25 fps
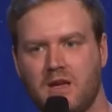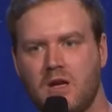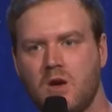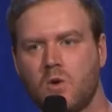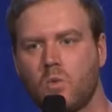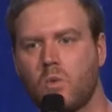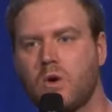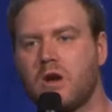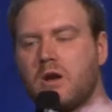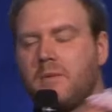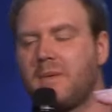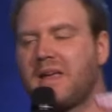
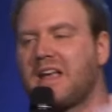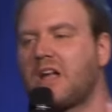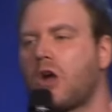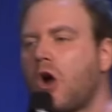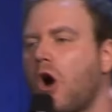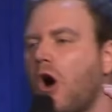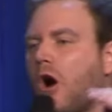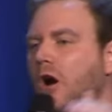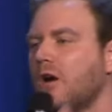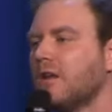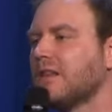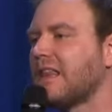We're to be
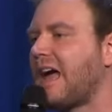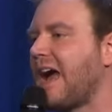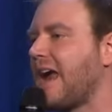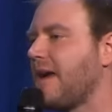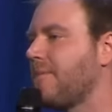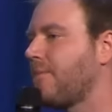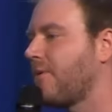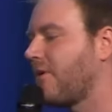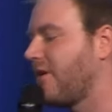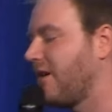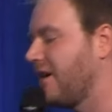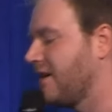
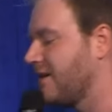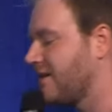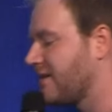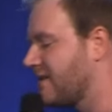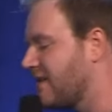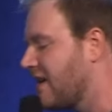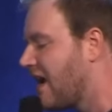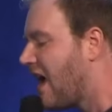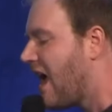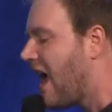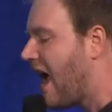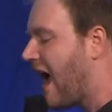co-laborers.
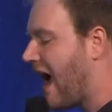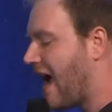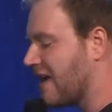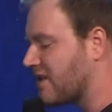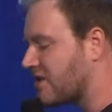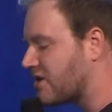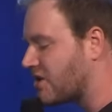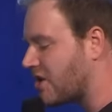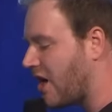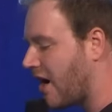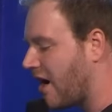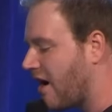And
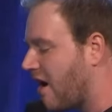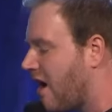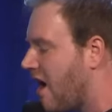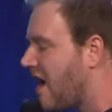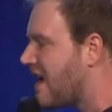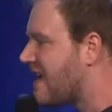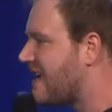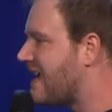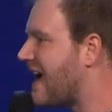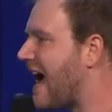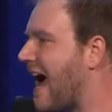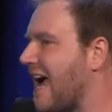so,
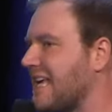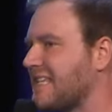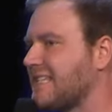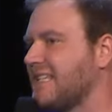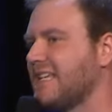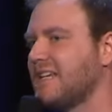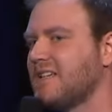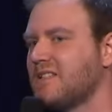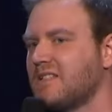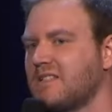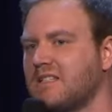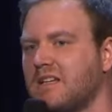yes,
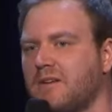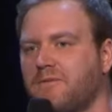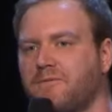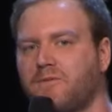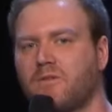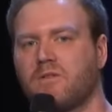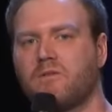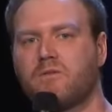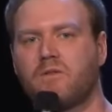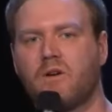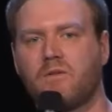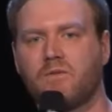it is
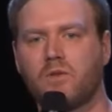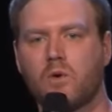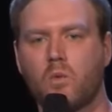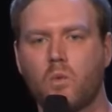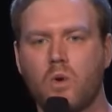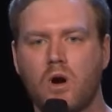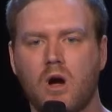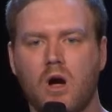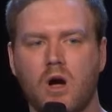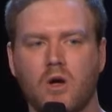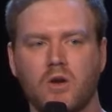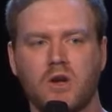different from the
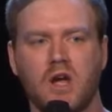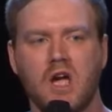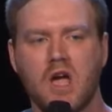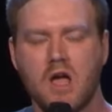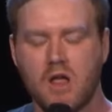world.